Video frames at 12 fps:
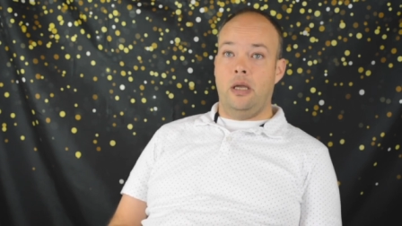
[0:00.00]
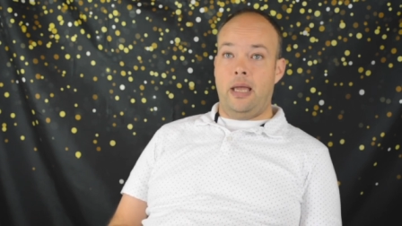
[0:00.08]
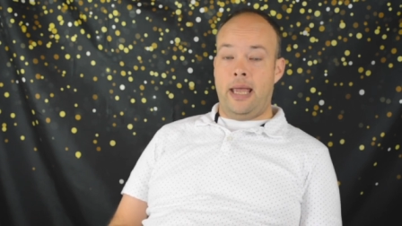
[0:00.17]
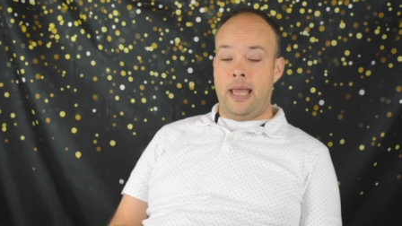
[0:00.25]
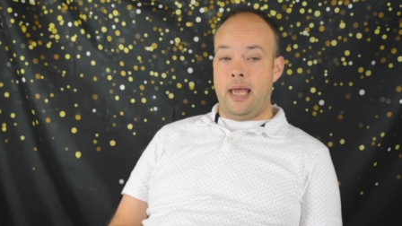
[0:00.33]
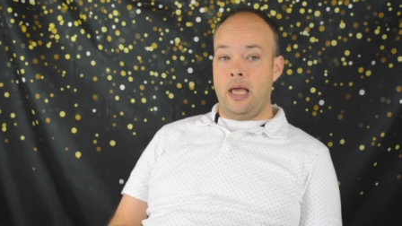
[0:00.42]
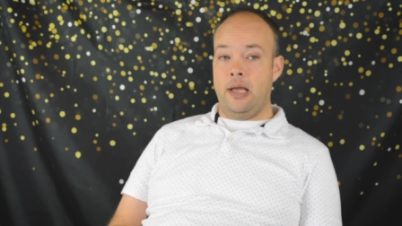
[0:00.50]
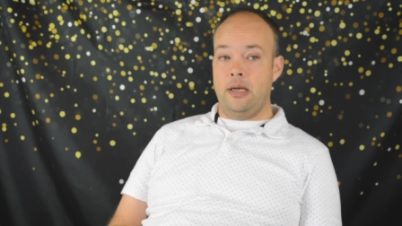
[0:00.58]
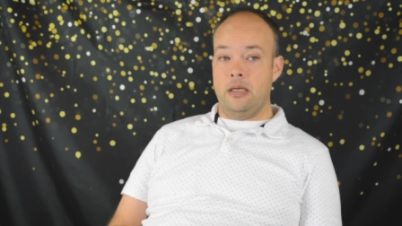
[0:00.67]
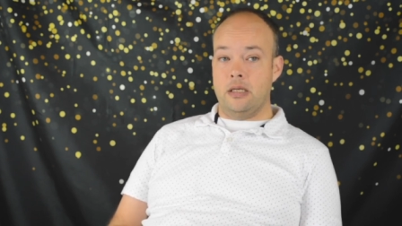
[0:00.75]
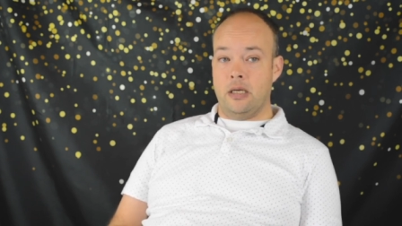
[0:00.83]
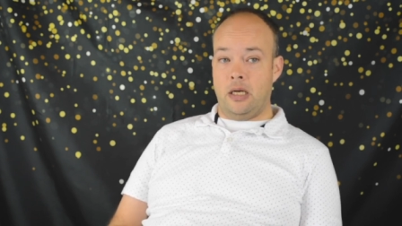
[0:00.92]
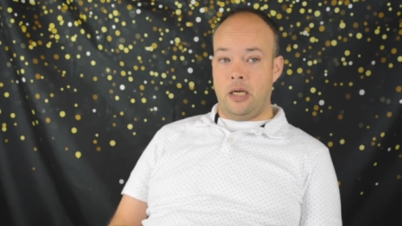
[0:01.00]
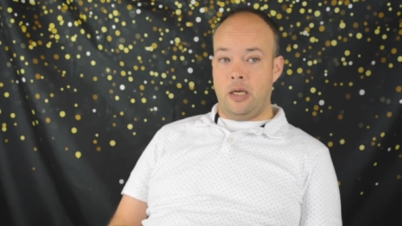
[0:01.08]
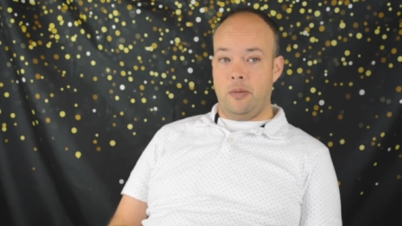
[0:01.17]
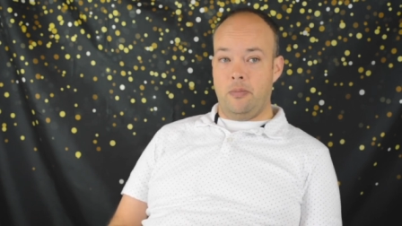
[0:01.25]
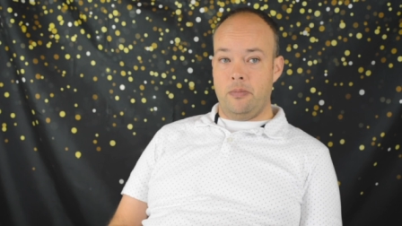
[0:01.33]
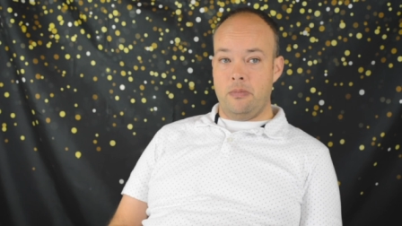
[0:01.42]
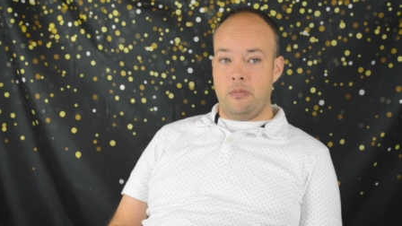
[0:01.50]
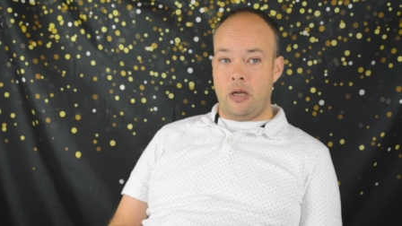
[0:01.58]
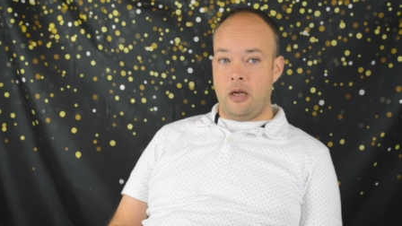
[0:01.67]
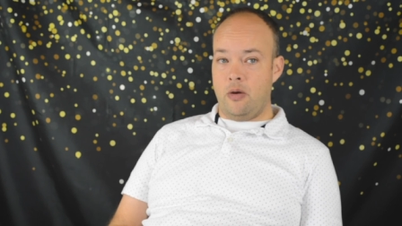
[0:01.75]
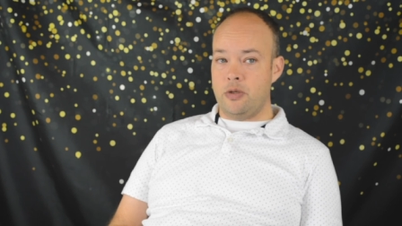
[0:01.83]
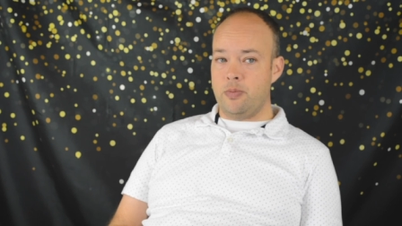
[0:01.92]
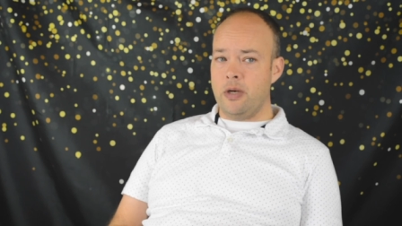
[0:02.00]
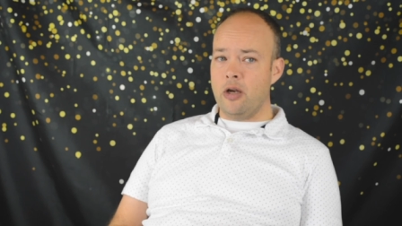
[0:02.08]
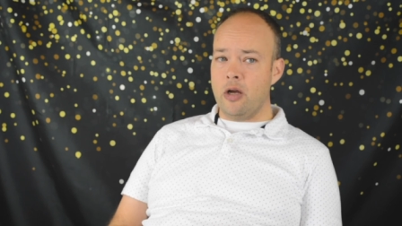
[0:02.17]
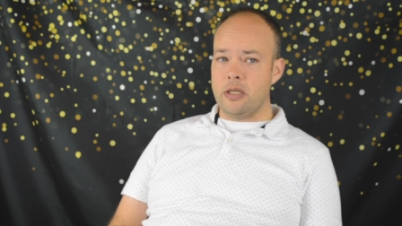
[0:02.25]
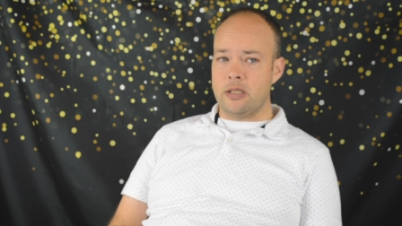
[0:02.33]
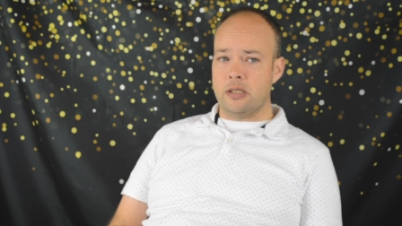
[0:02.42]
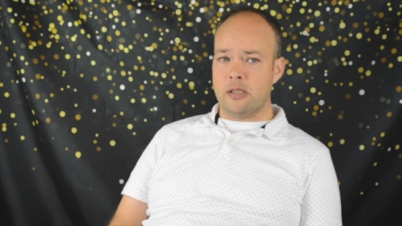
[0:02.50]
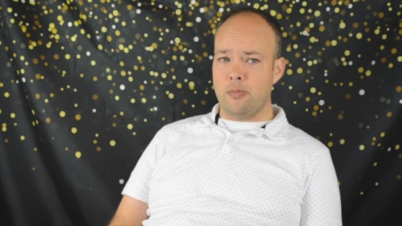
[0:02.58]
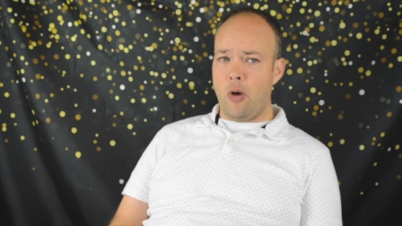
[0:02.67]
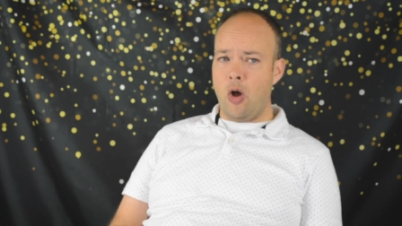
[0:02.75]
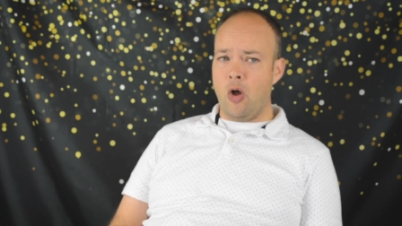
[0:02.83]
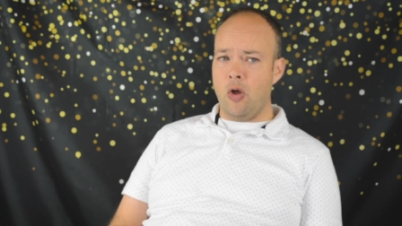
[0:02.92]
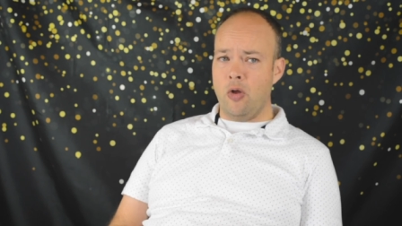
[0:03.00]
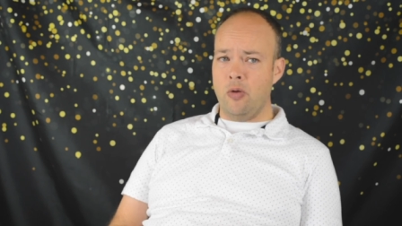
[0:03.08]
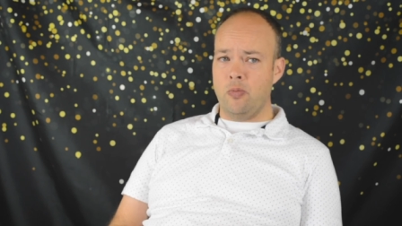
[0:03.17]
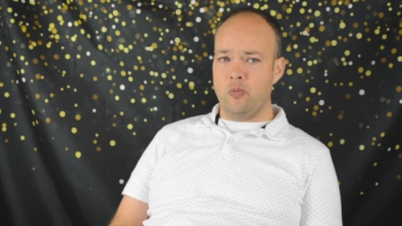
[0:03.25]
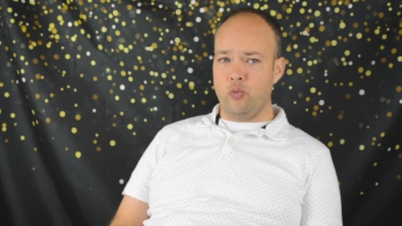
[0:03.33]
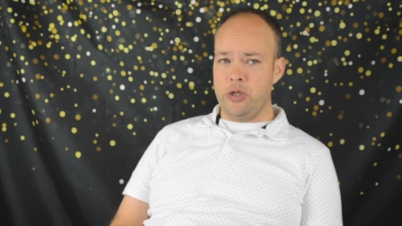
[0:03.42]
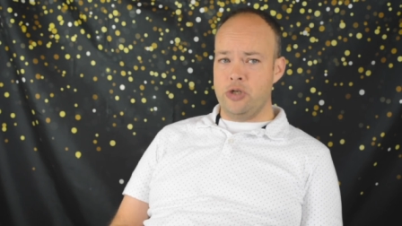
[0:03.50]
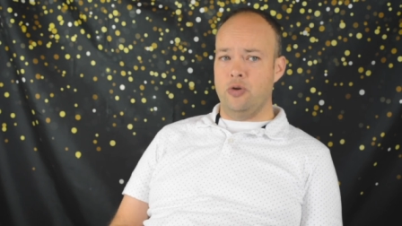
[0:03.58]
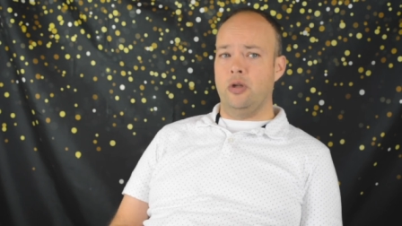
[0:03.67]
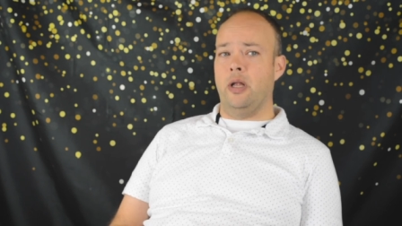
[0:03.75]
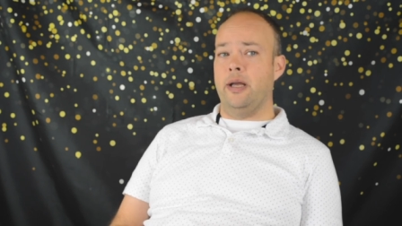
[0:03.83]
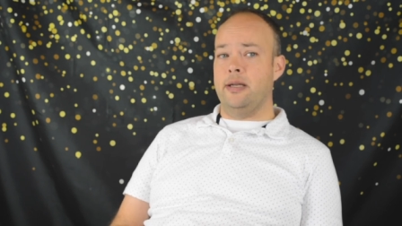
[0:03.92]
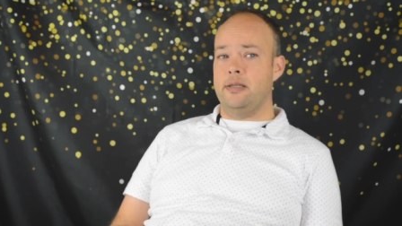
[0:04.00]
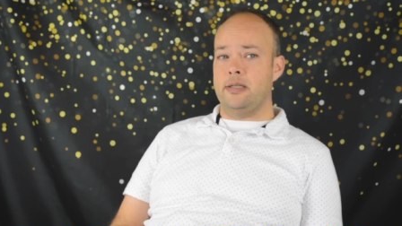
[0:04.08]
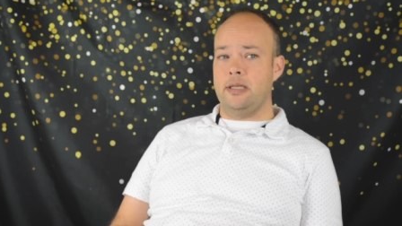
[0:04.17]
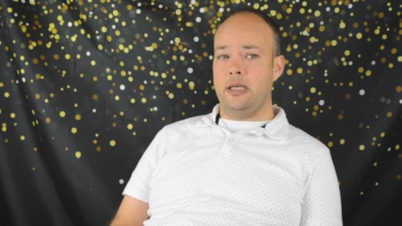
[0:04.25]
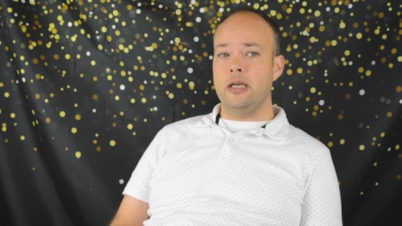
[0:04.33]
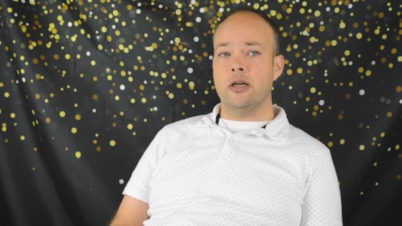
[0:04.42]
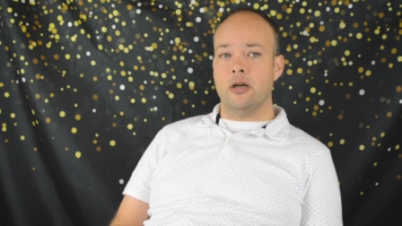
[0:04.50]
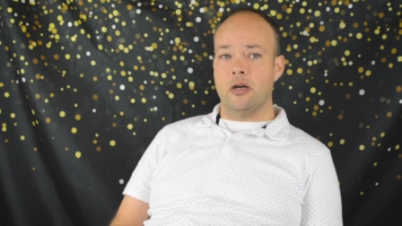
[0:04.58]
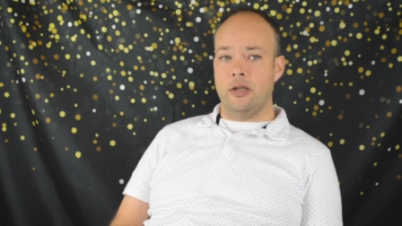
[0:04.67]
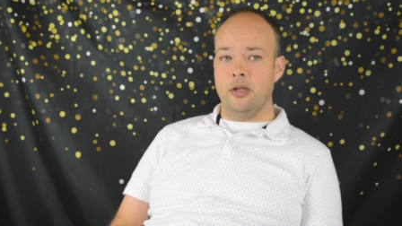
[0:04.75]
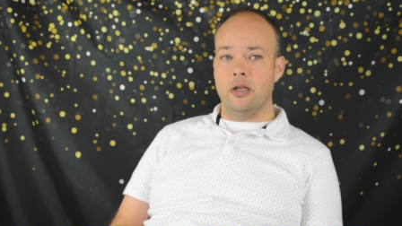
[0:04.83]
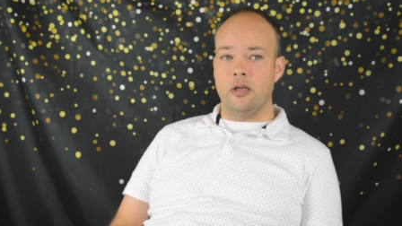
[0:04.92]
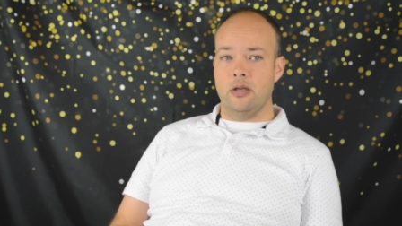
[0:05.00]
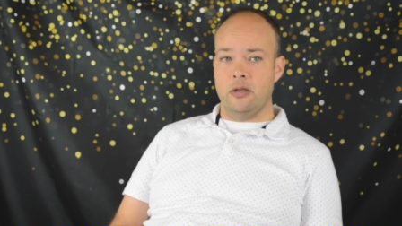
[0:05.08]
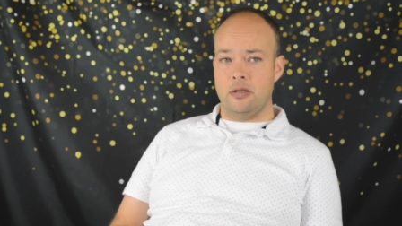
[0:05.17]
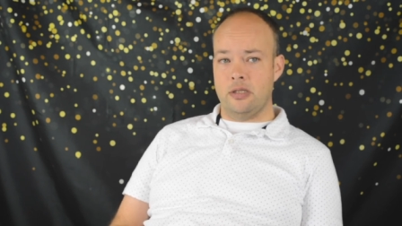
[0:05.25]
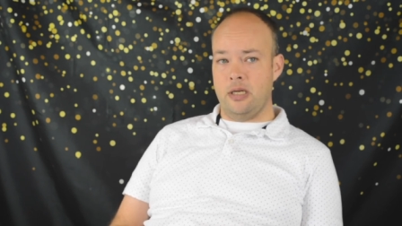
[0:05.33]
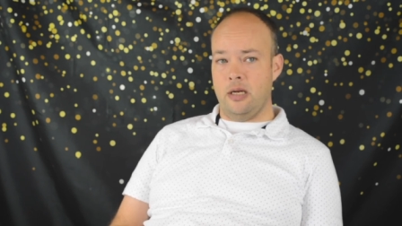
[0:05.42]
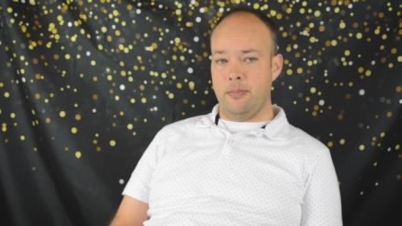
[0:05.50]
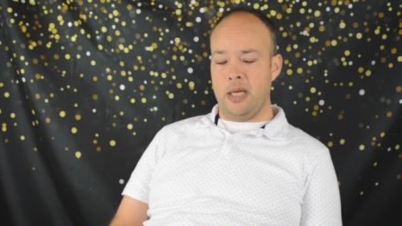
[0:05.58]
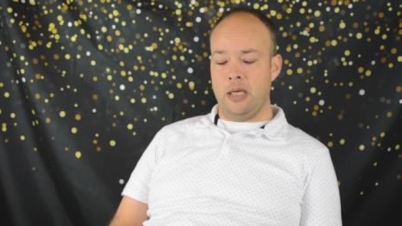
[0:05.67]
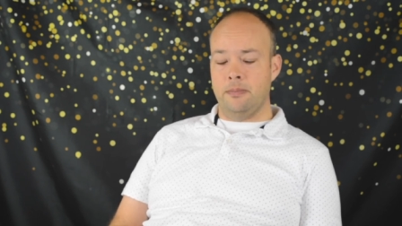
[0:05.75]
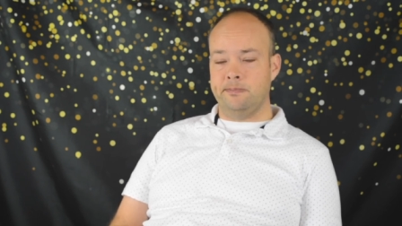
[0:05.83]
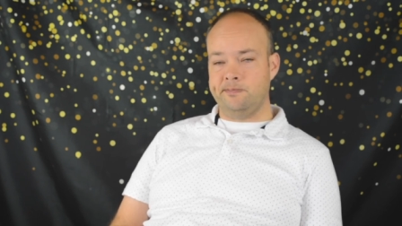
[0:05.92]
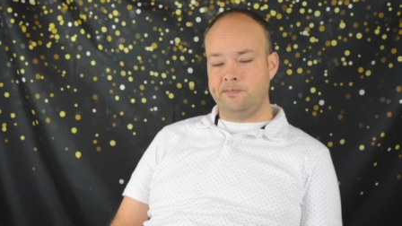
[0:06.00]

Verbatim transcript: and um, I was bringing on small regional clients here in the state of Maine.